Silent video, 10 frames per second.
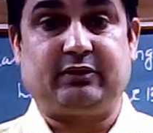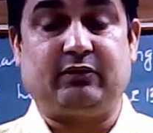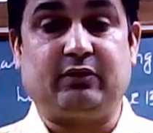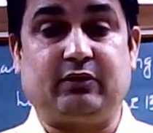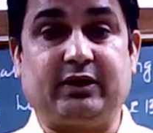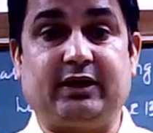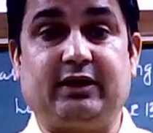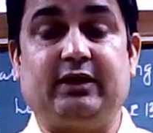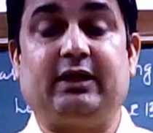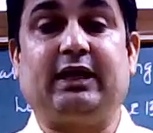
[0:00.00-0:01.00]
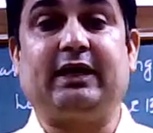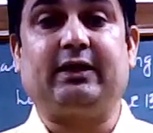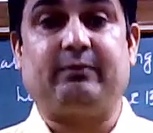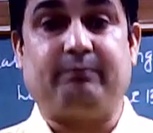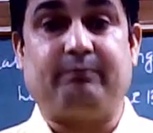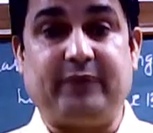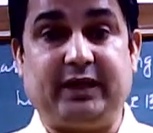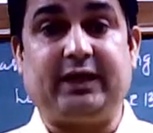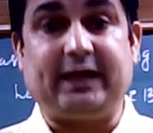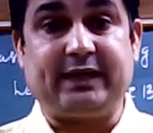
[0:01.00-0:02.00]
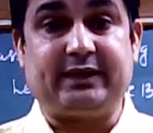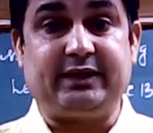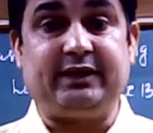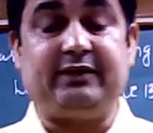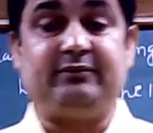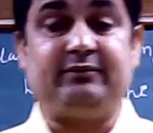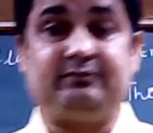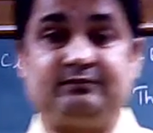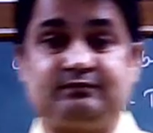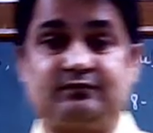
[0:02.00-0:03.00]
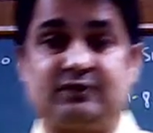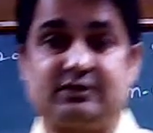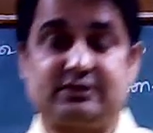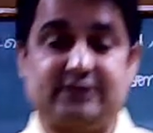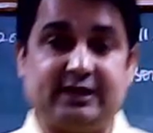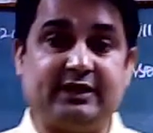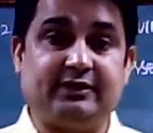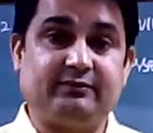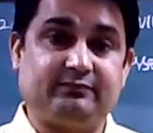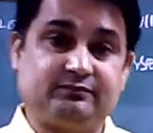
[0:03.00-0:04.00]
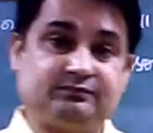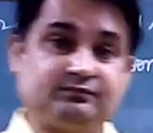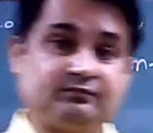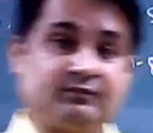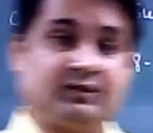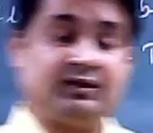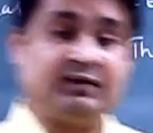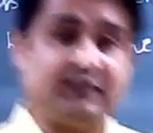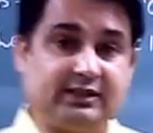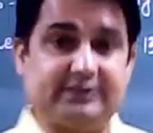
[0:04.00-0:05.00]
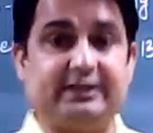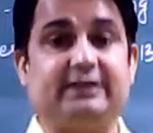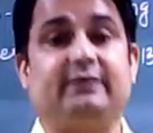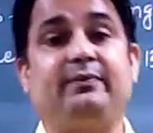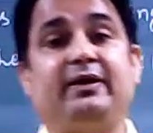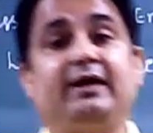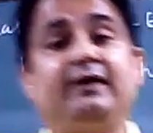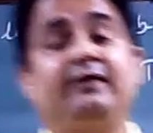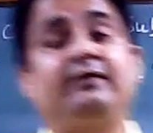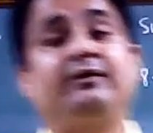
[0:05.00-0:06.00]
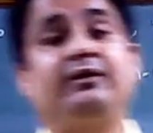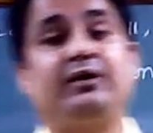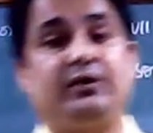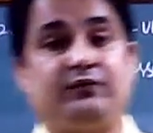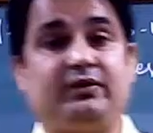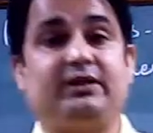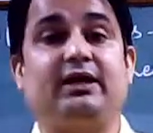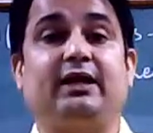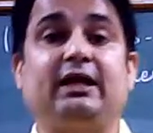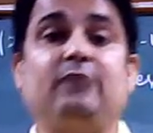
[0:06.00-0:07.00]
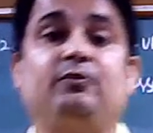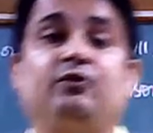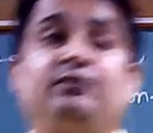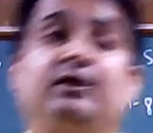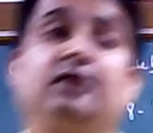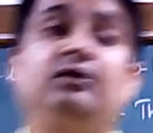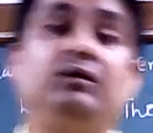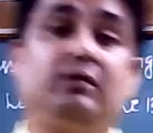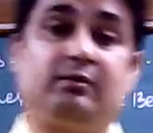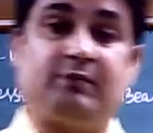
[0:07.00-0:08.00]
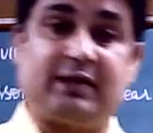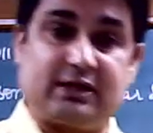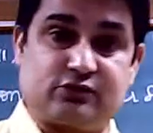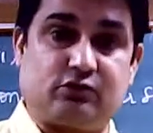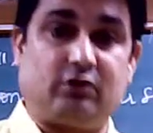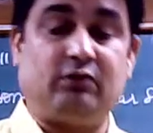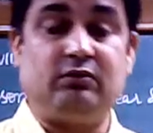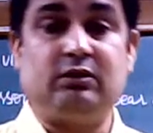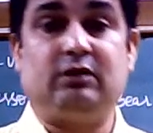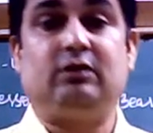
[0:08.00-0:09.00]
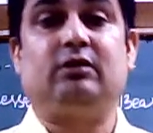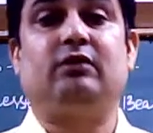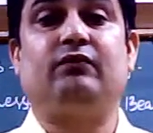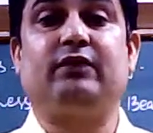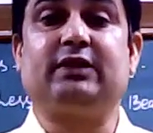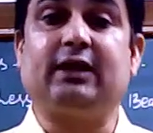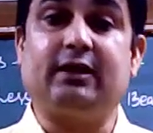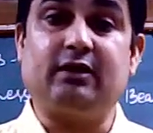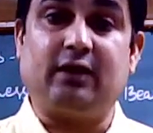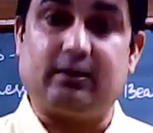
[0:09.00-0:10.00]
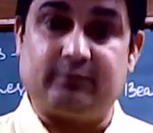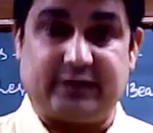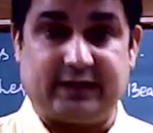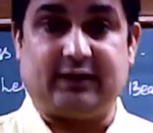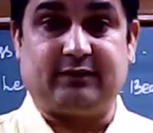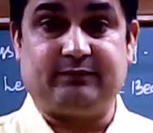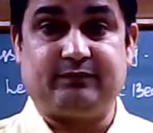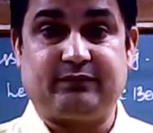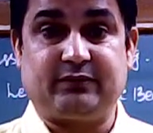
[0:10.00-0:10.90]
Okay, and being angry, she hit the bear with the help of her parasol, with her umbrella.